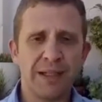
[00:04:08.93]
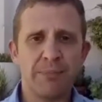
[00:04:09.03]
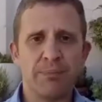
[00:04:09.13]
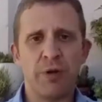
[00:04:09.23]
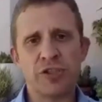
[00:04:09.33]
and
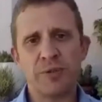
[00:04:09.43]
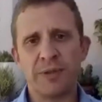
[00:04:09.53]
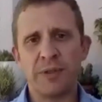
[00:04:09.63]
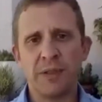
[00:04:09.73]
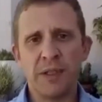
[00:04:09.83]

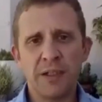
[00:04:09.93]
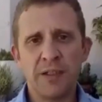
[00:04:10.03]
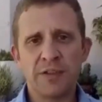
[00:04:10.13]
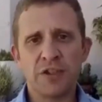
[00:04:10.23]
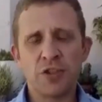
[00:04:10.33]
impossible
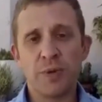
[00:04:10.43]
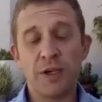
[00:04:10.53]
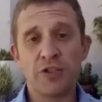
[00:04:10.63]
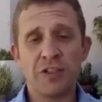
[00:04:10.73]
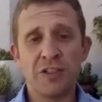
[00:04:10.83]

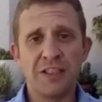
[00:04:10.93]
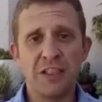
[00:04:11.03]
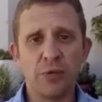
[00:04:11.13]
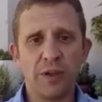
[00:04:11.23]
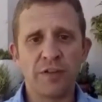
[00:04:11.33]
situation to
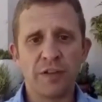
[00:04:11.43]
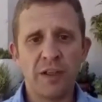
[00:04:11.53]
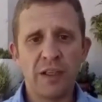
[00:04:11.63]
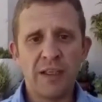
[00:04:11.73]
deal with,